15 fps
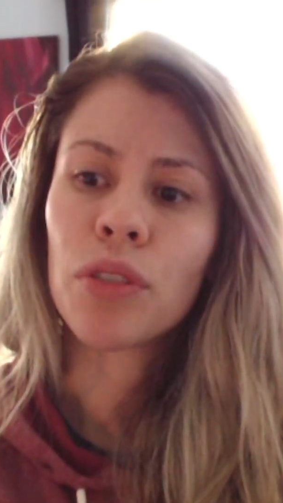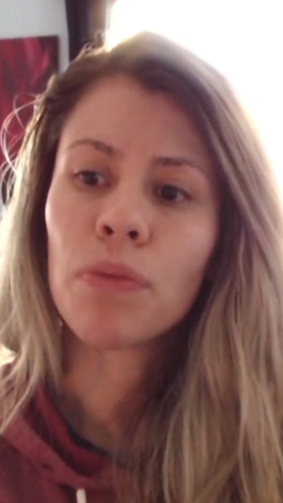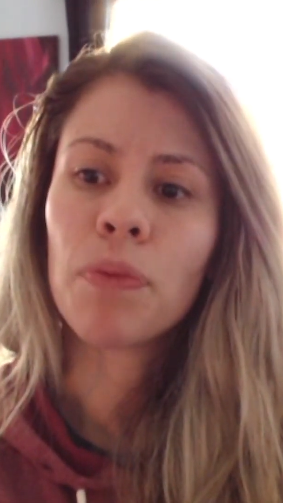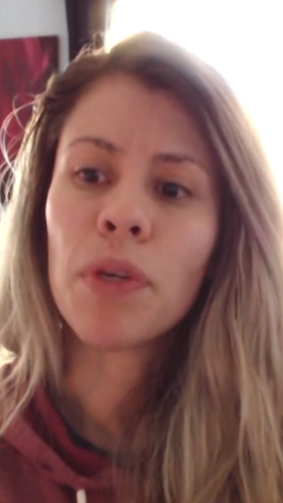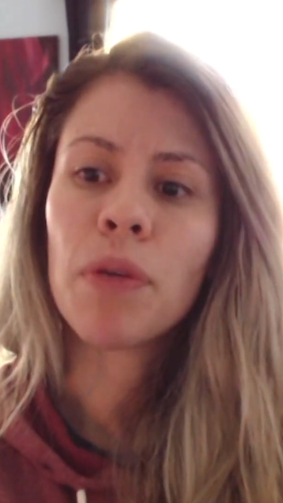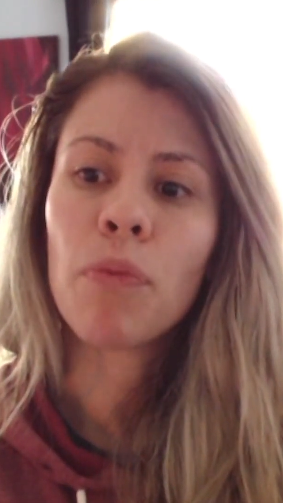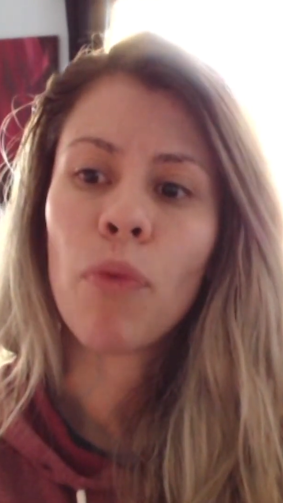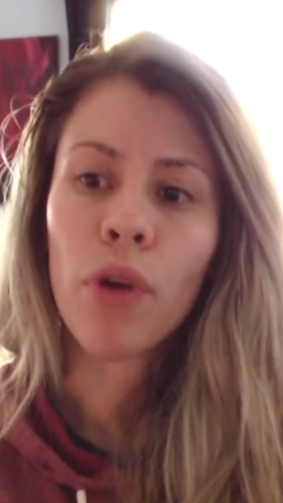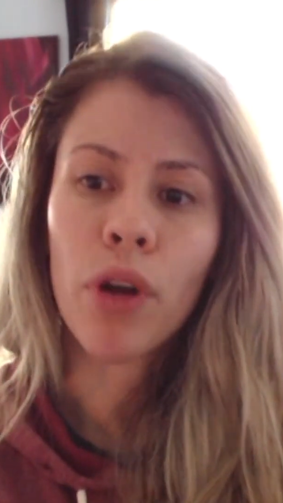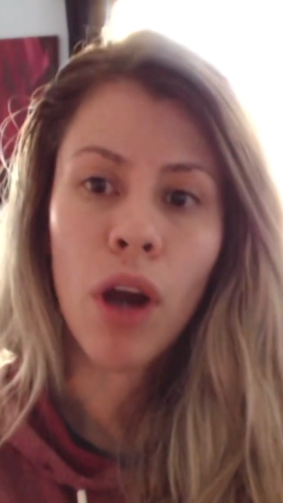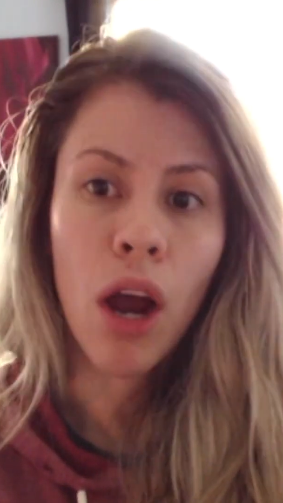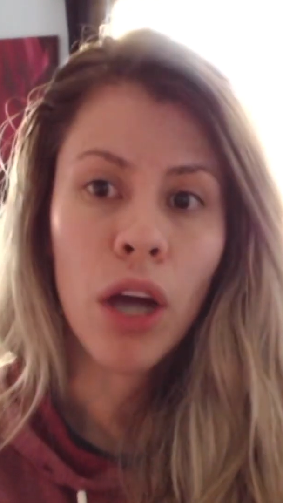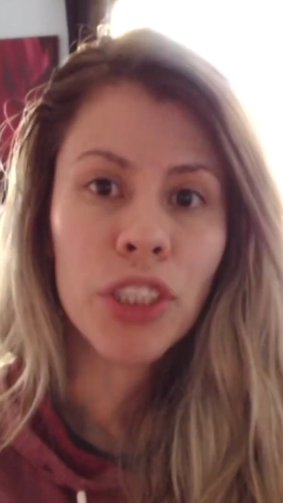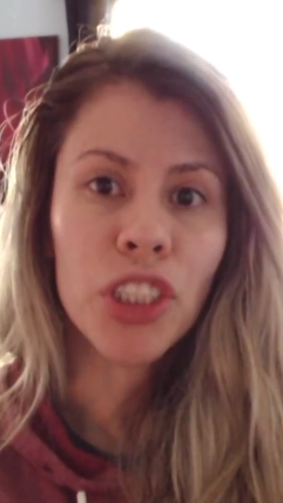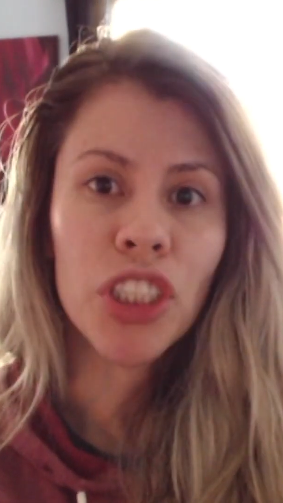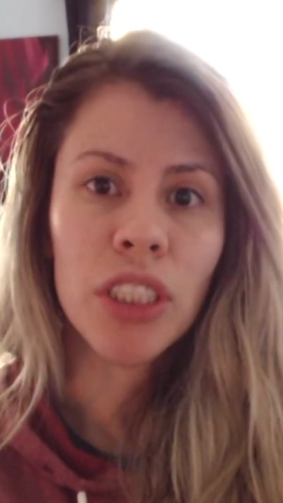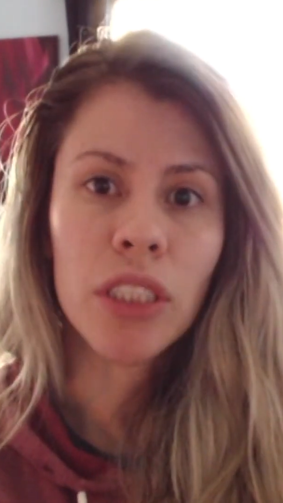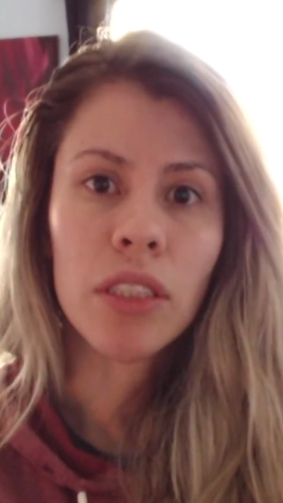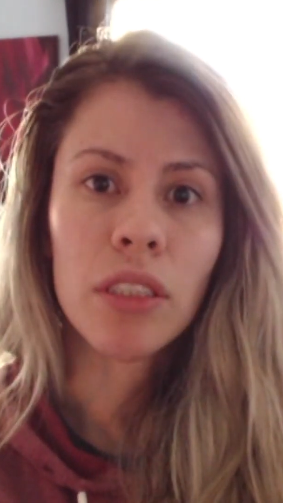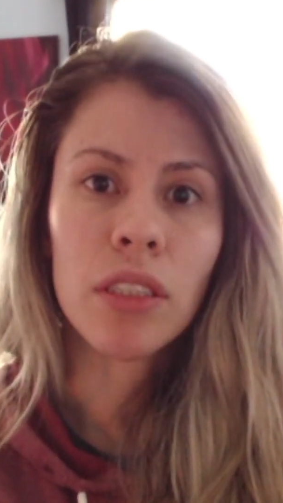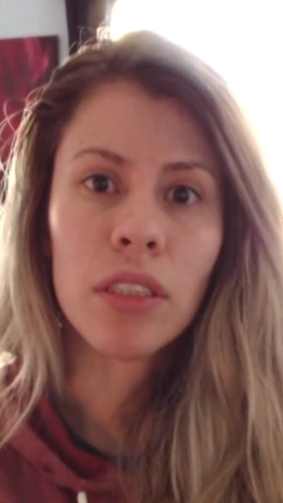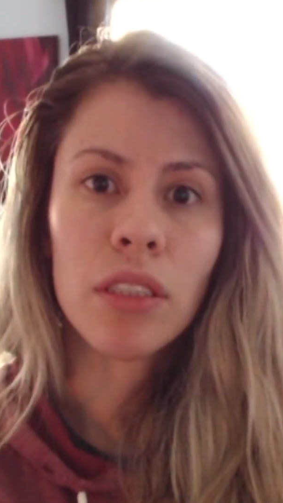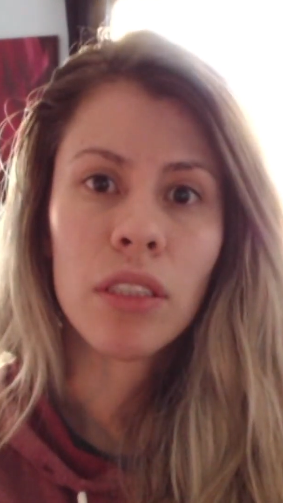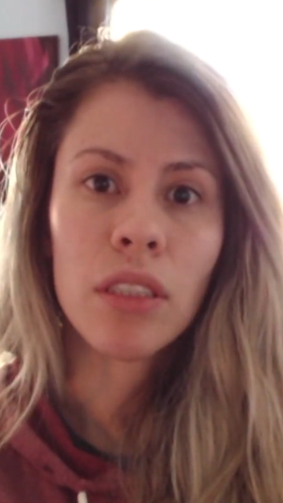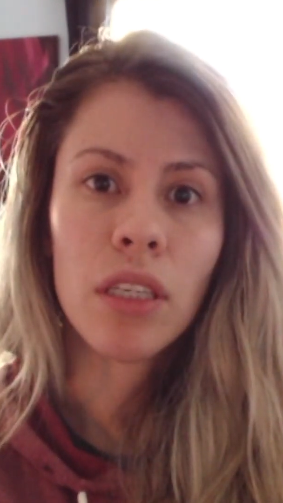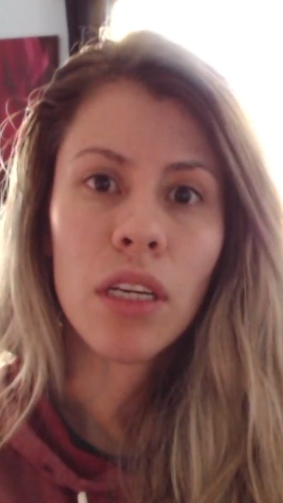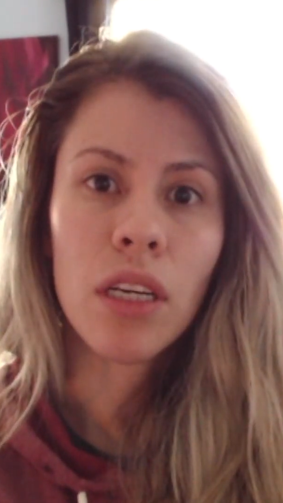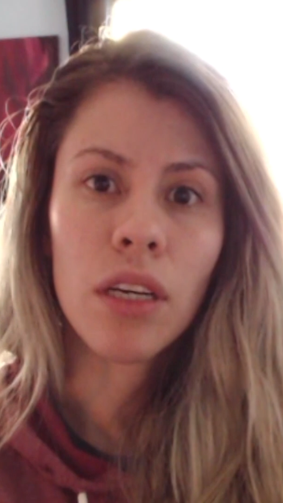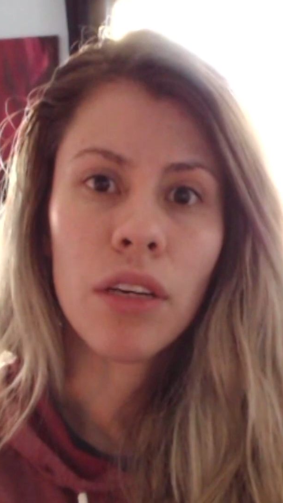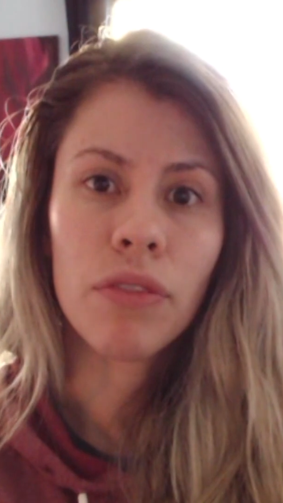be more conscious
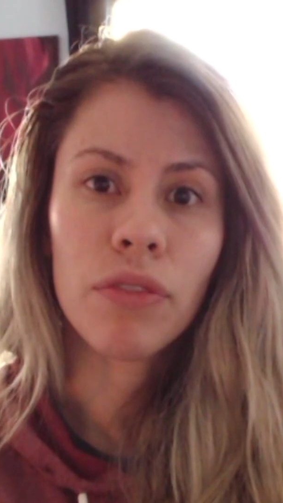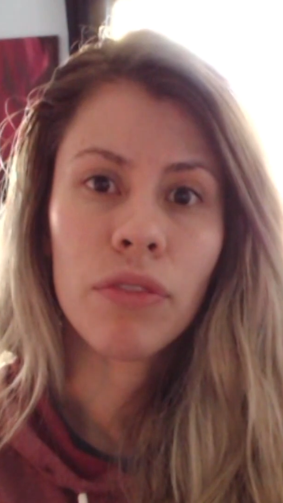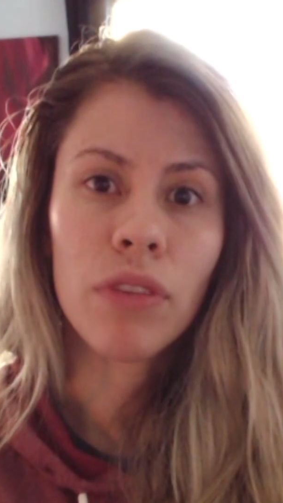of